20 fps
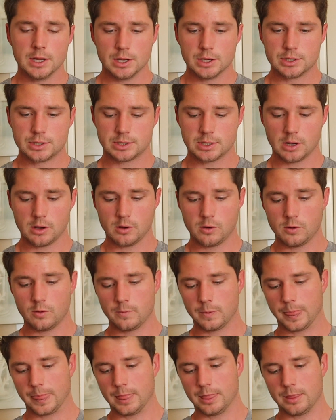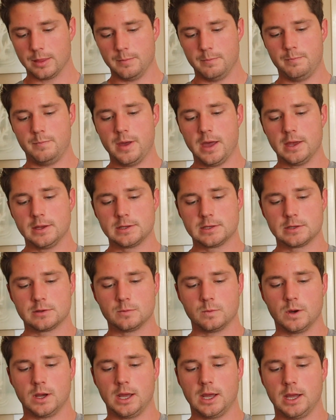So the
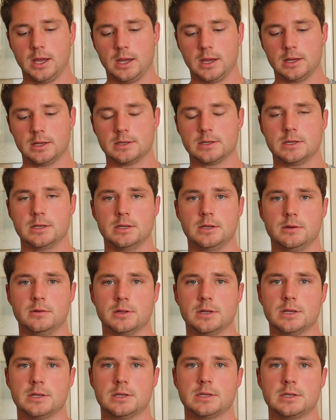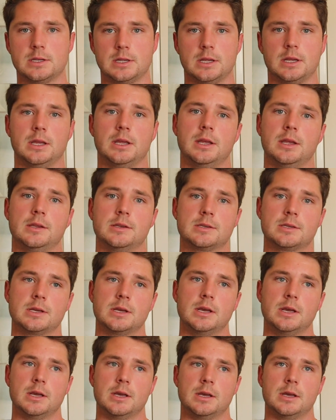best way to do this is
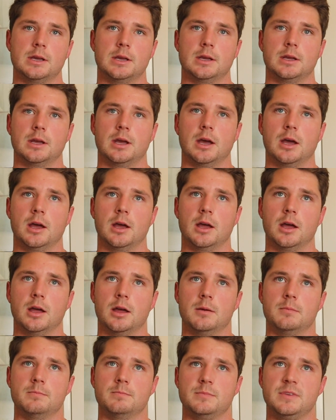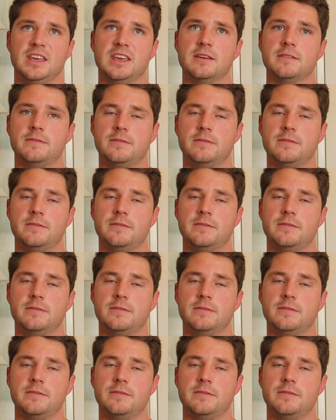get